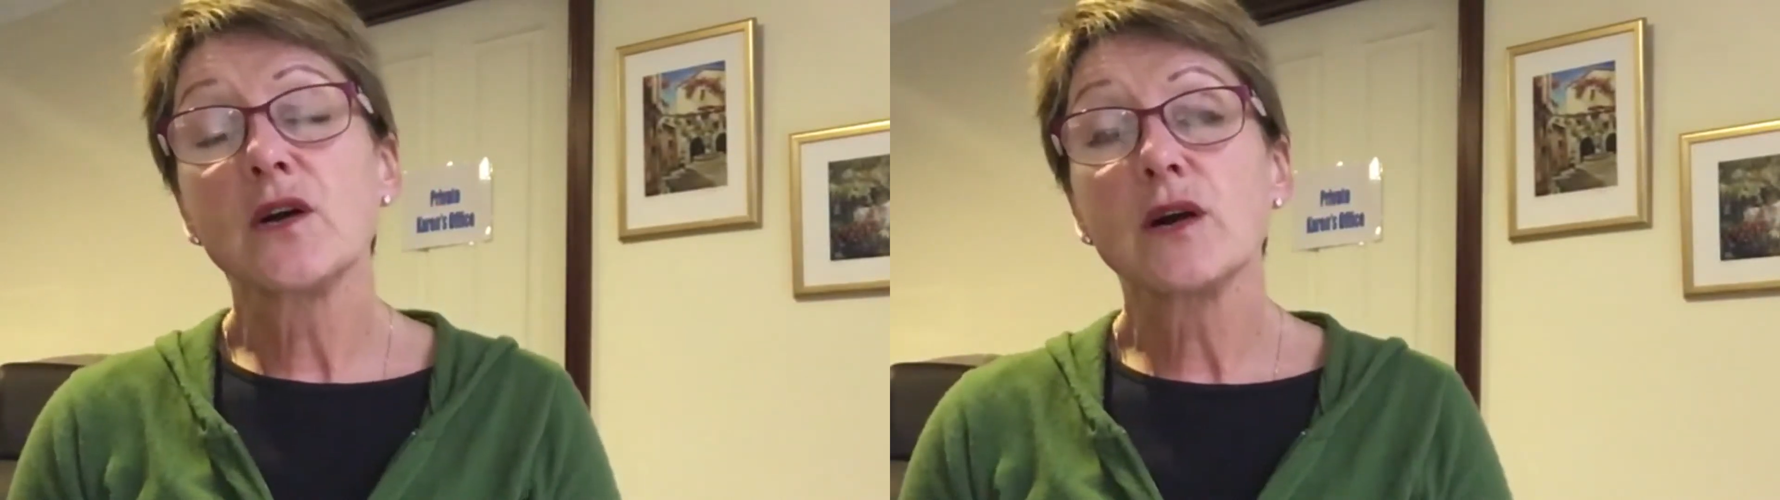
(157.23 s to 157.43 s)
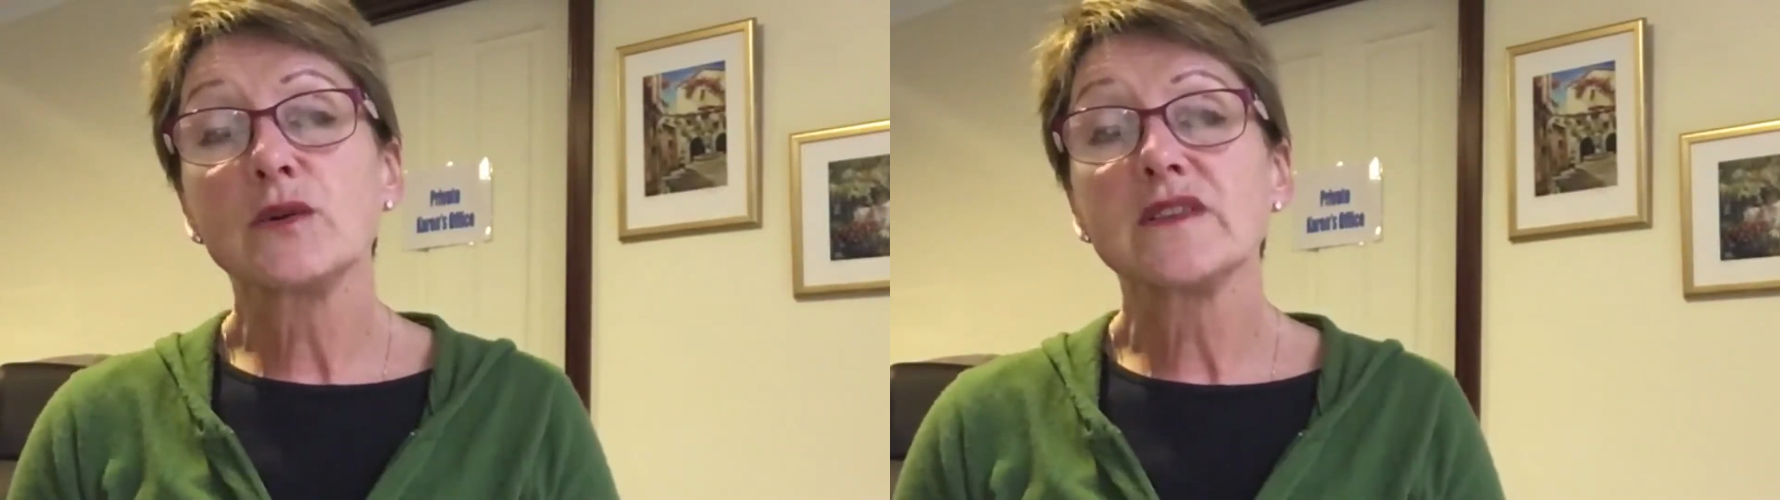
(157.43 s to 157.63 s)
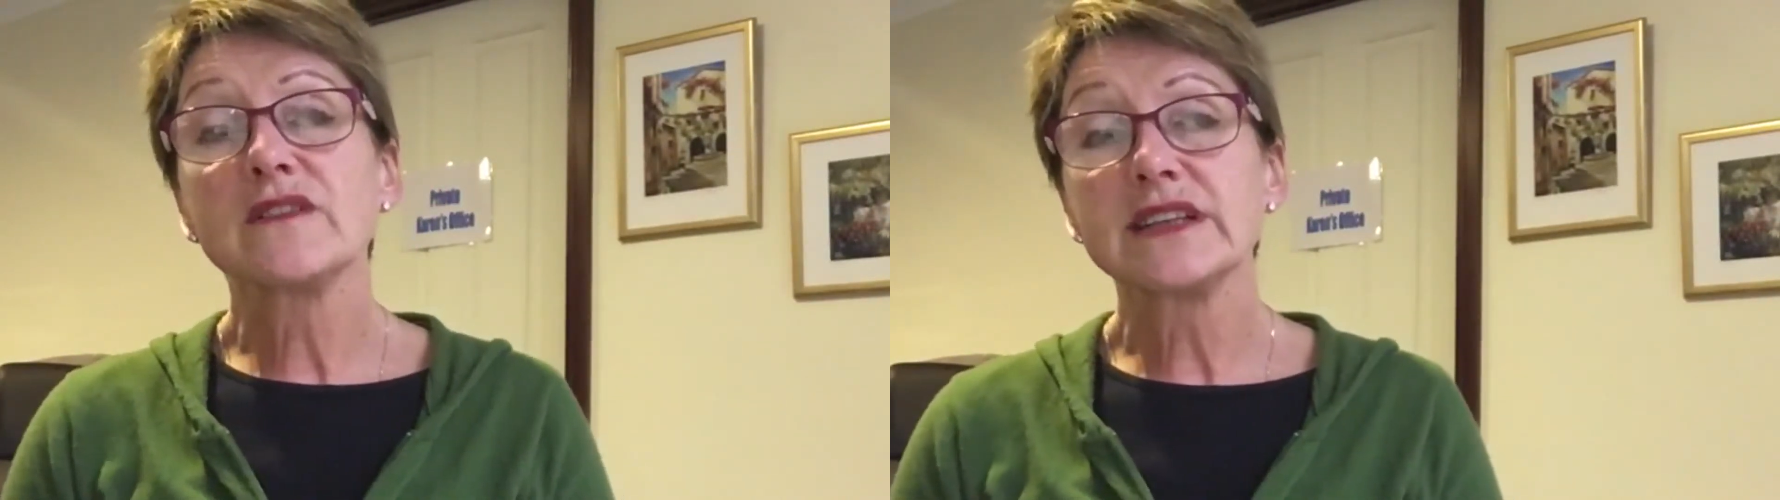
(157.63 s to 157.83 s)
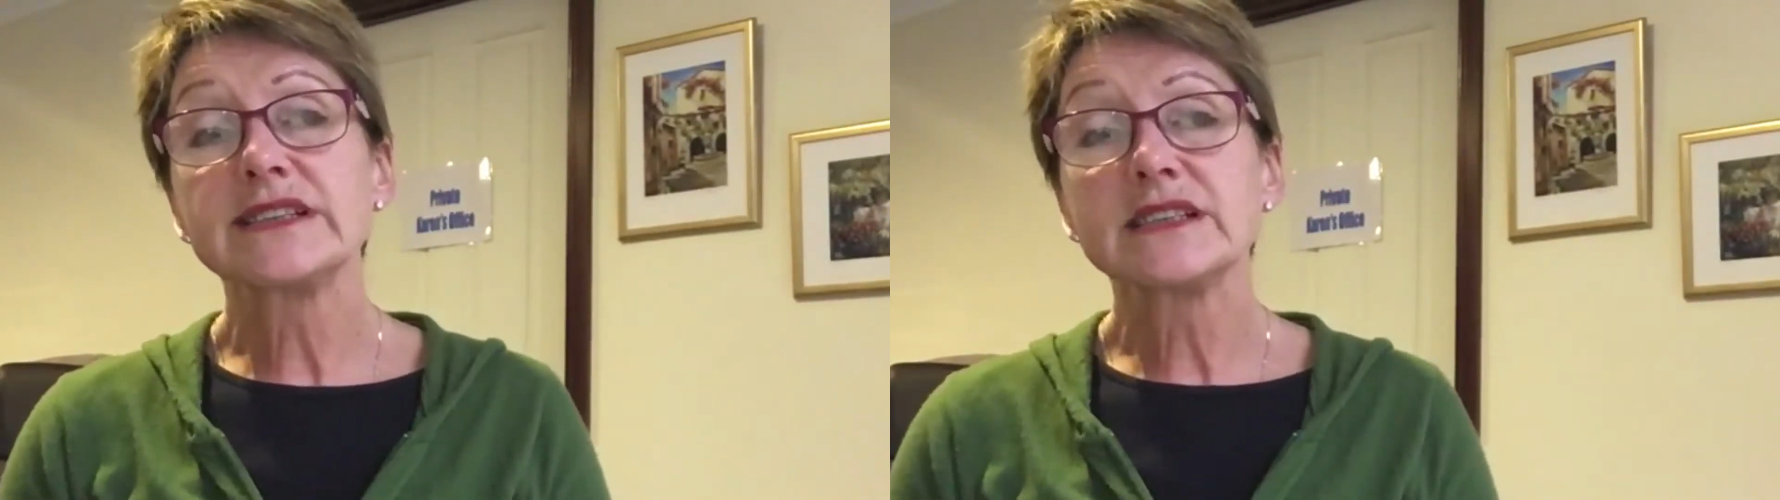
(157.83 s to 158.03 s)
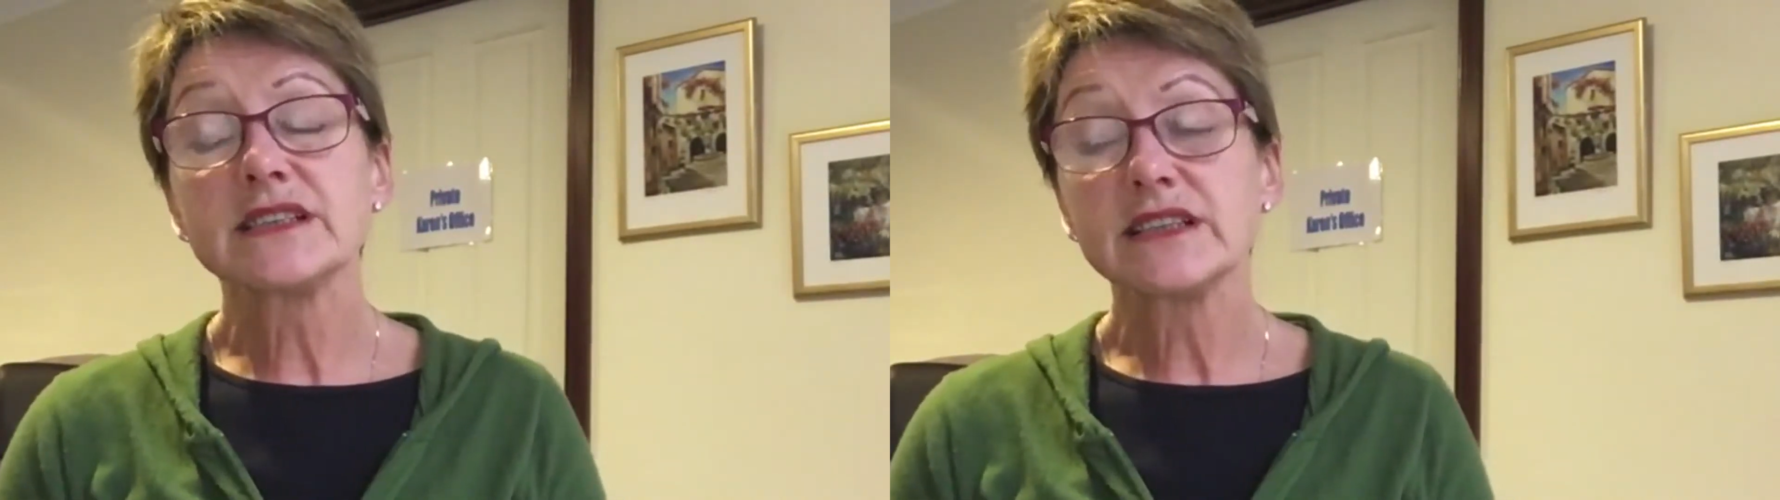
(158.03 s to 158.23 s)
I would have
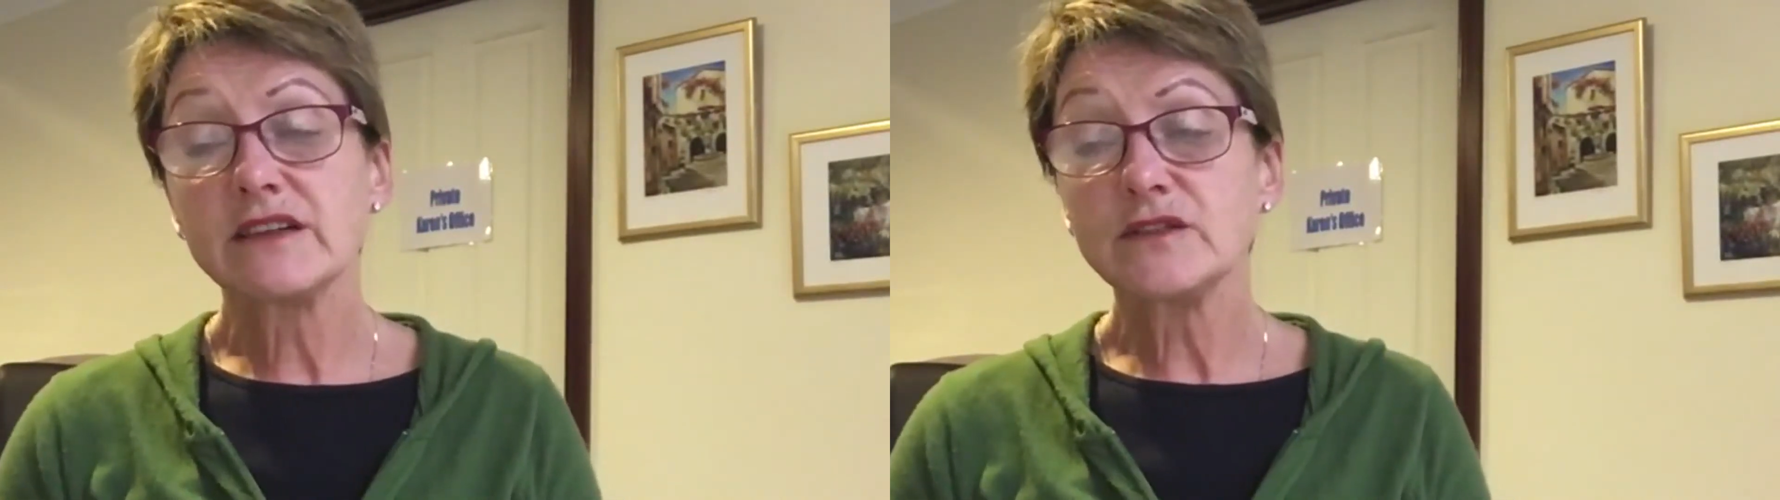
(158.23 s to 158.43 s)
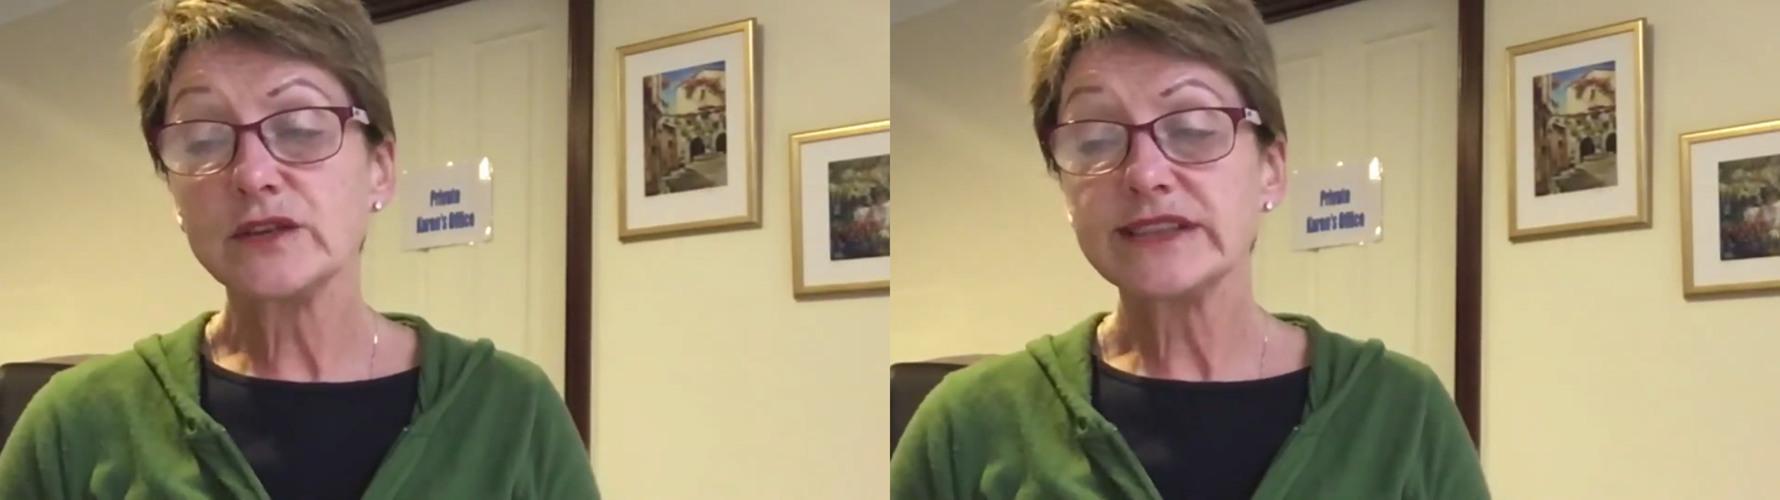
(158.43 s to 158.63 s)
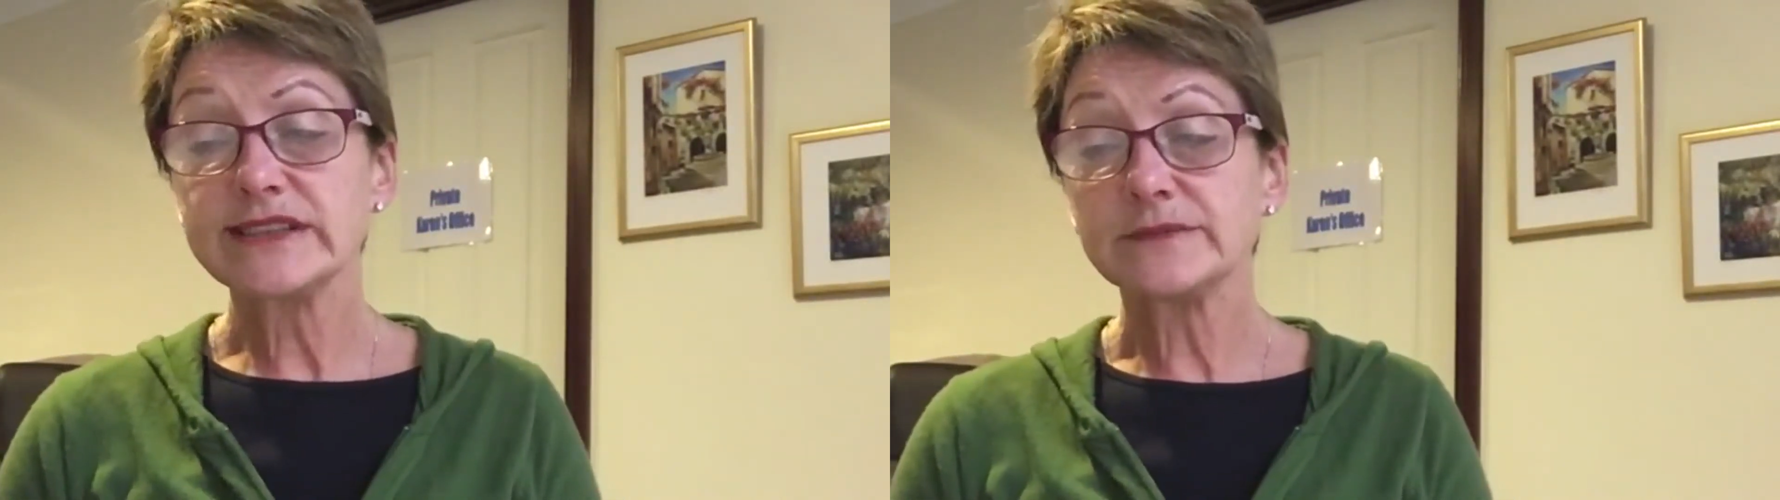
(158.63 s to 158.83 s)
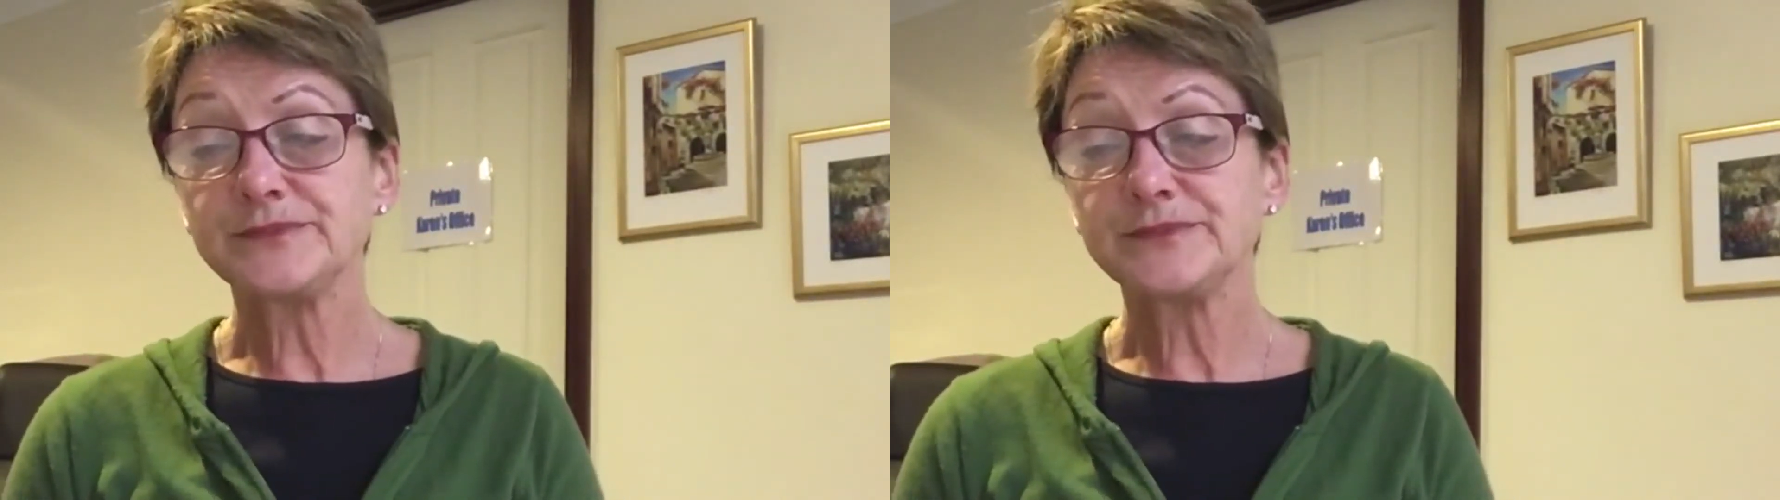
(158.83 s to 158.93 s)
listened to that voice.